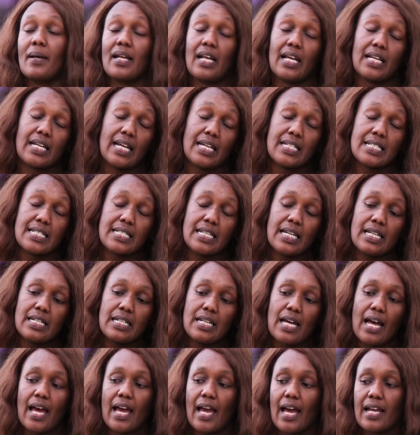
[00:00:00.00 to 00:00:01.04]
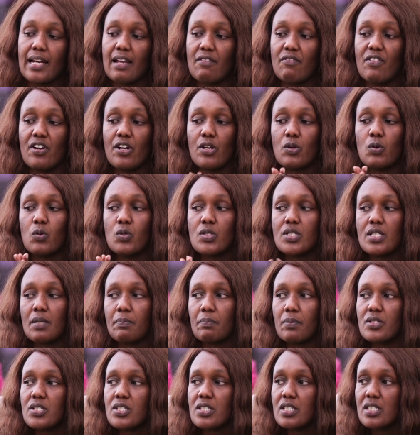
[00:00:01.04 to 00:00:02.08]
But like I said, I had a very good
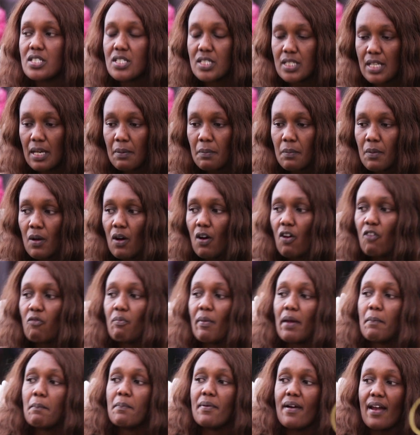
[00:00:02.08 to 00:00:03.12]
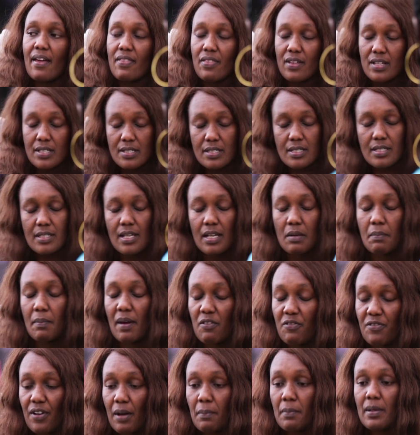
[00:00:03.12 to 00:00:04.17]
support system of my brothers and my
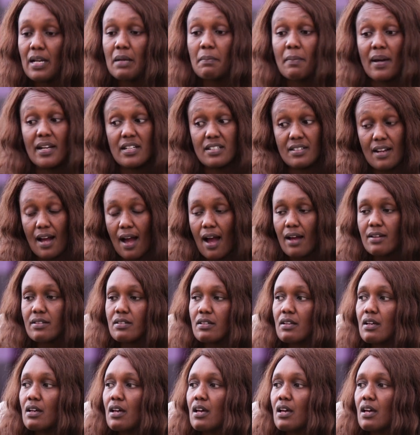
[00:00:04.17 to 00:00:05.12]
family, my dad.